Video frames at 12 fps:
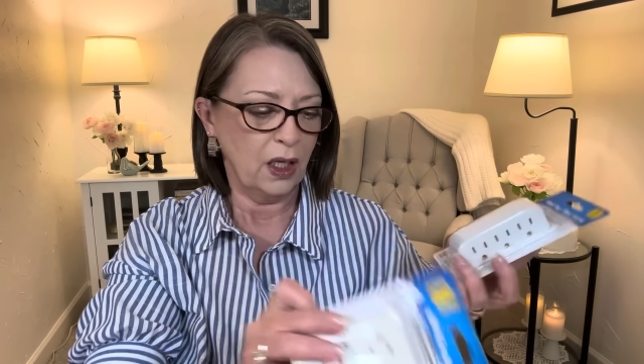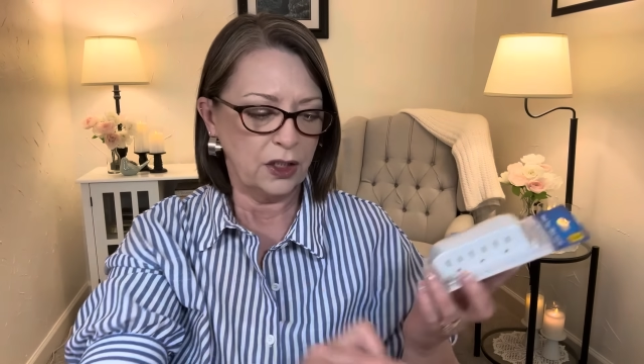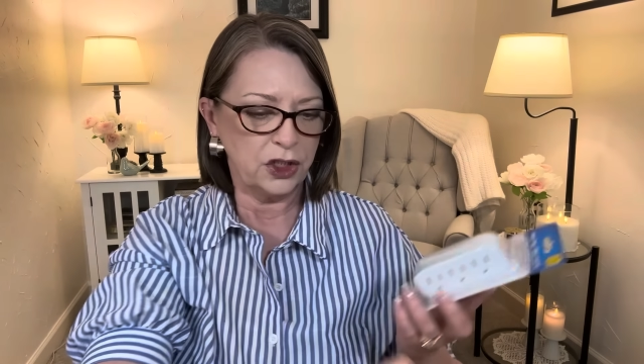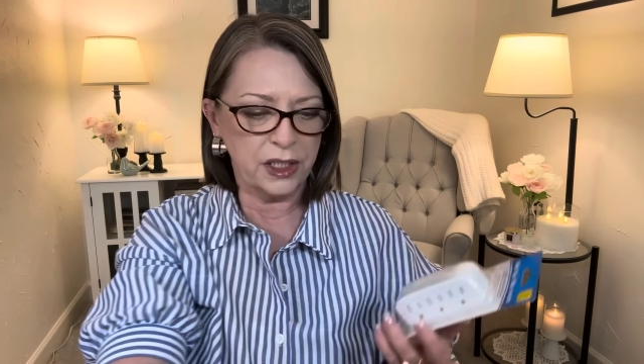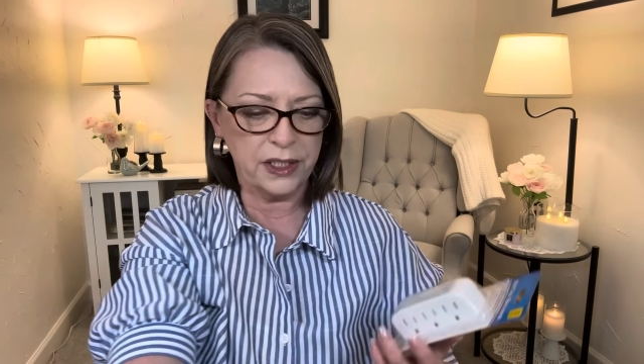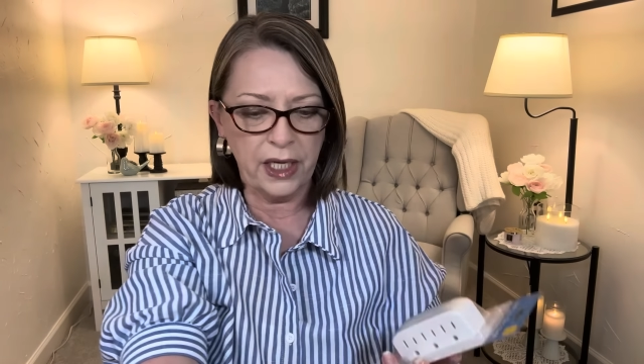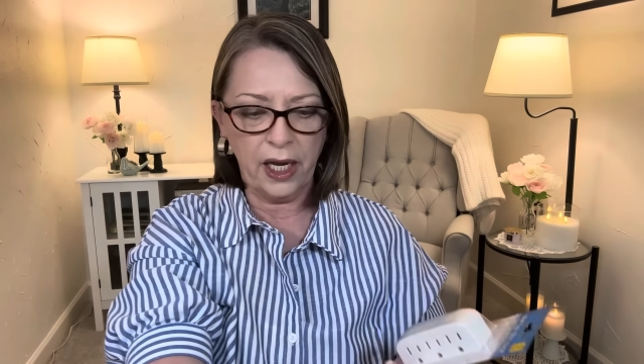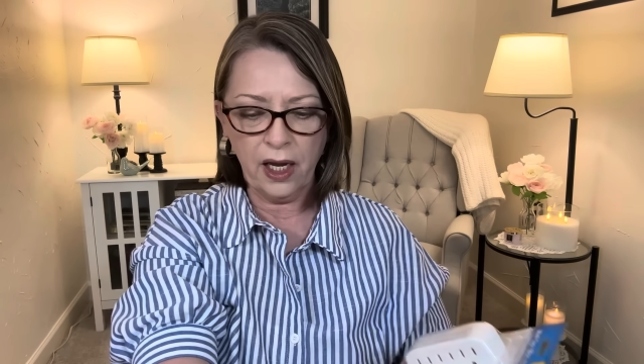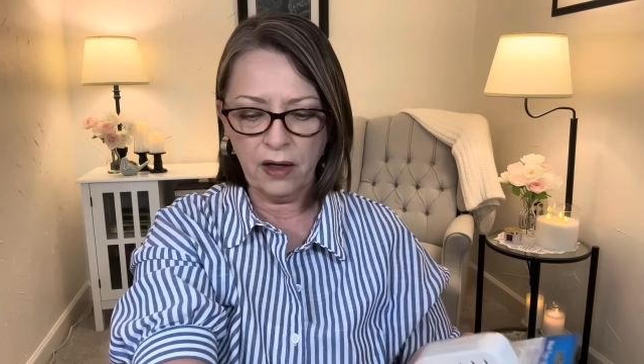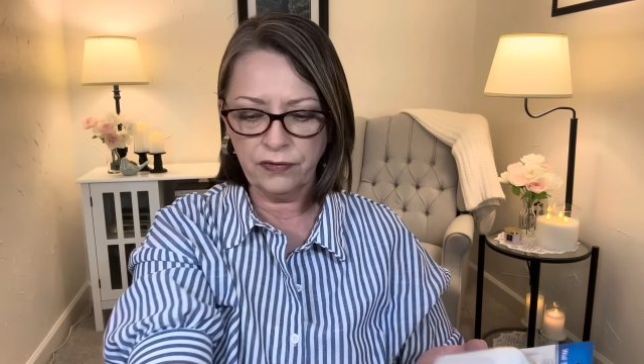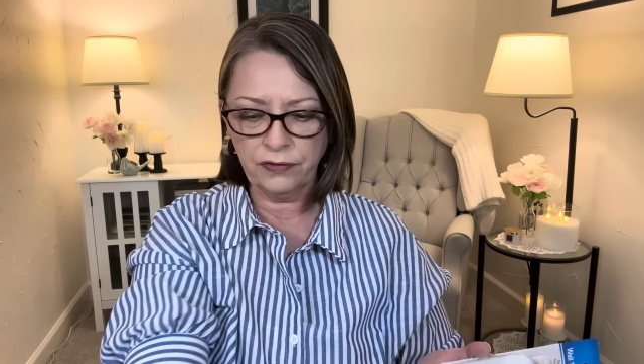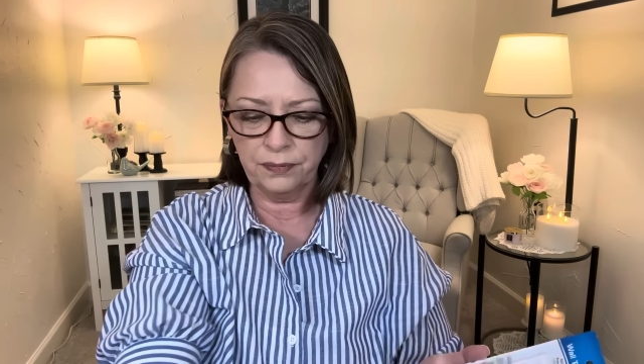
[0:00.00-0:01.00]
Just to
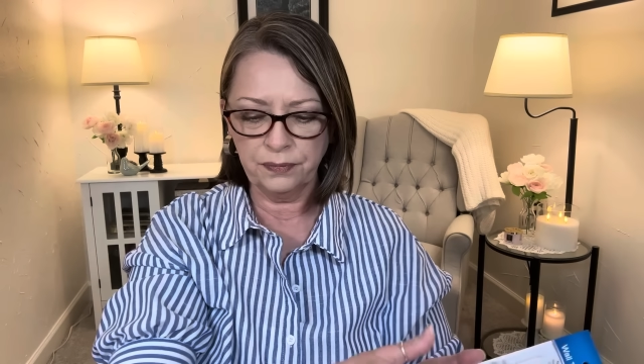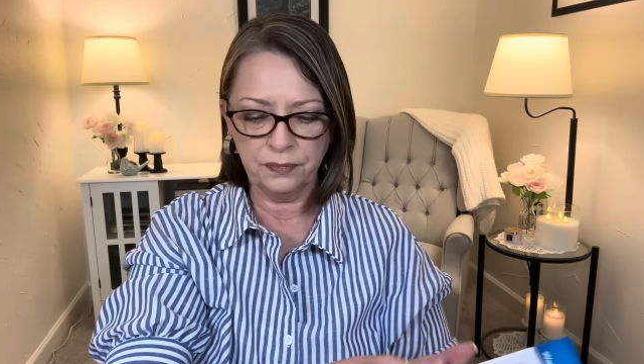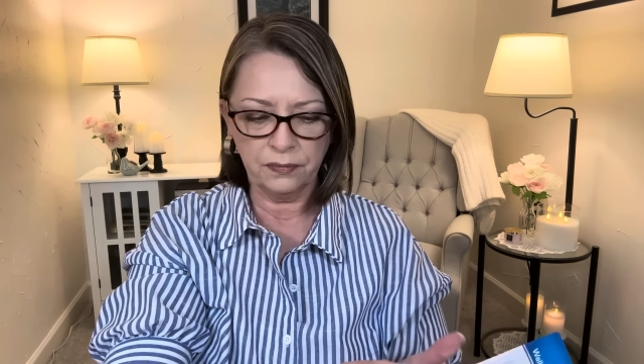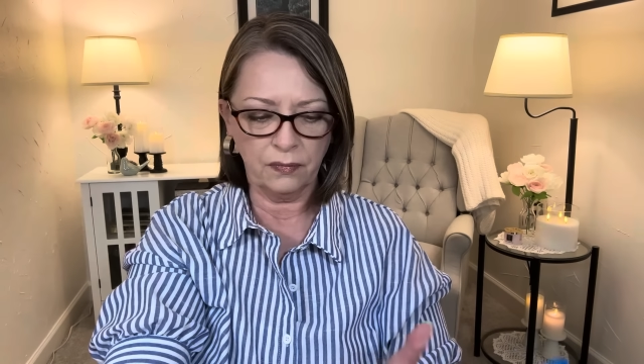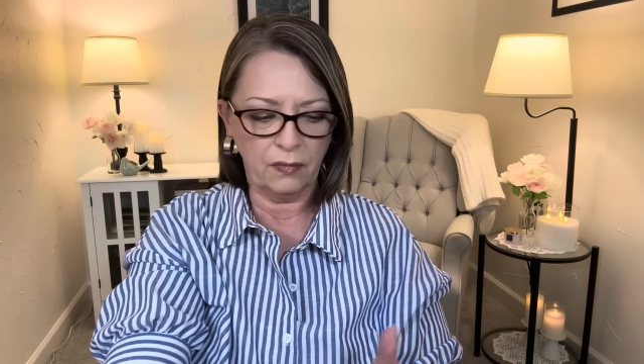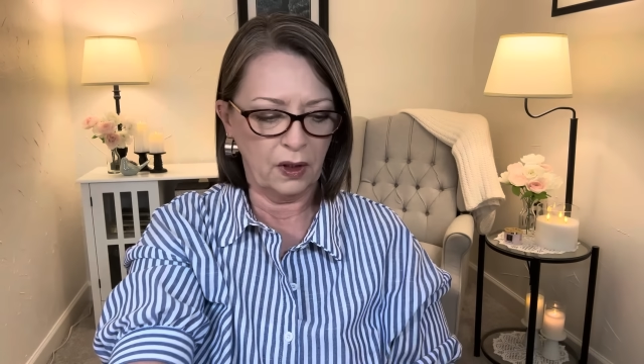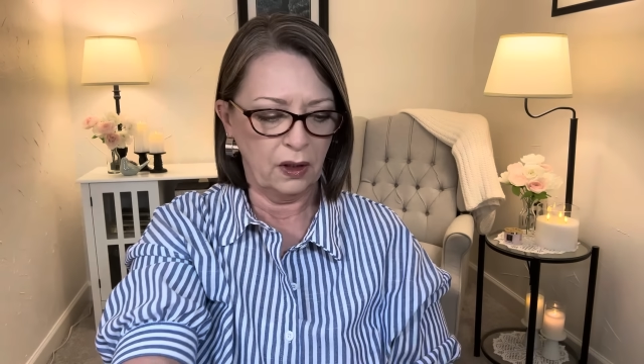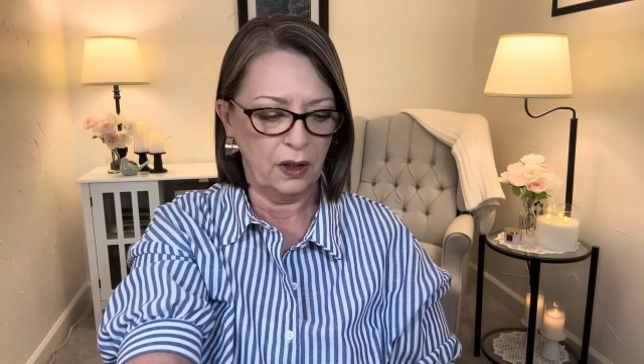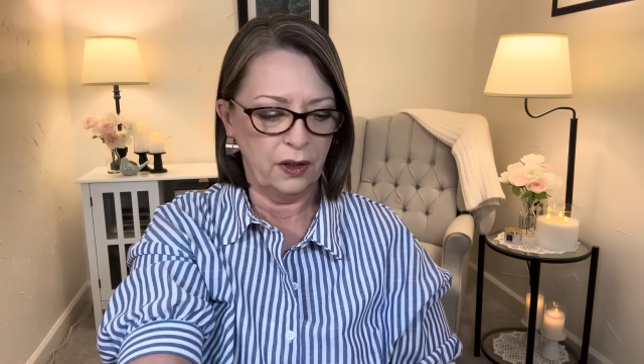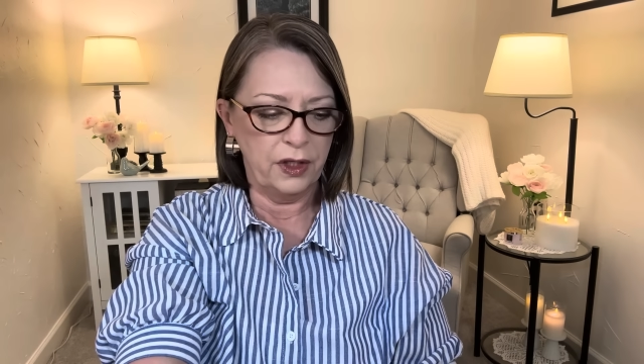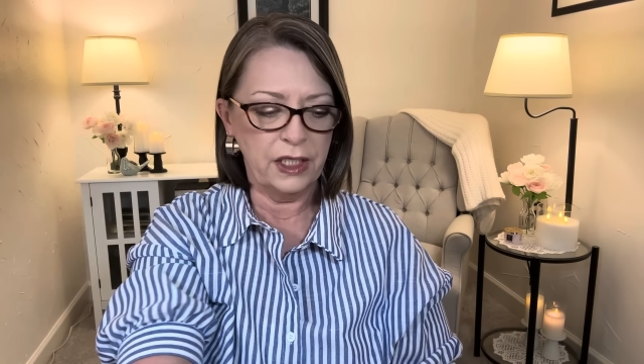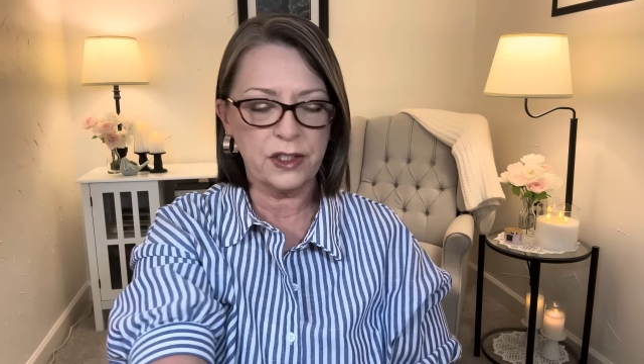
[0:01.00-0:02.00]
have
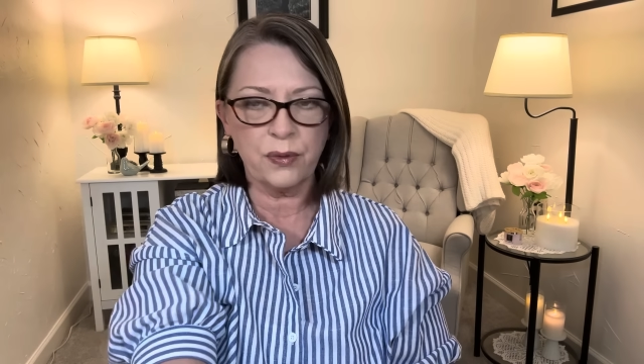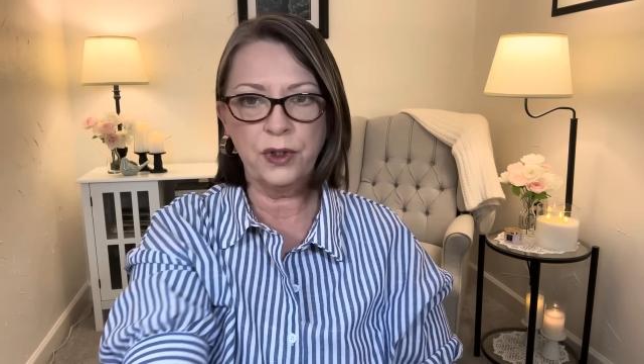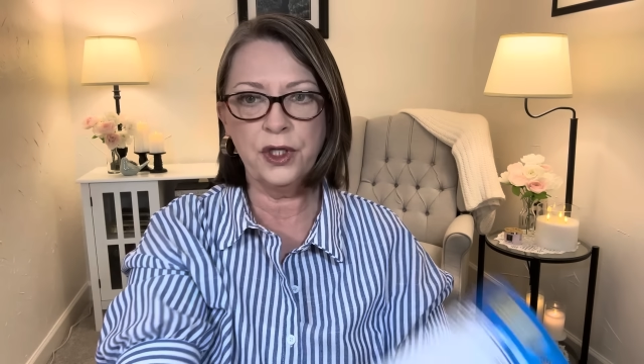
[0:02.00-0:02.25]
this one,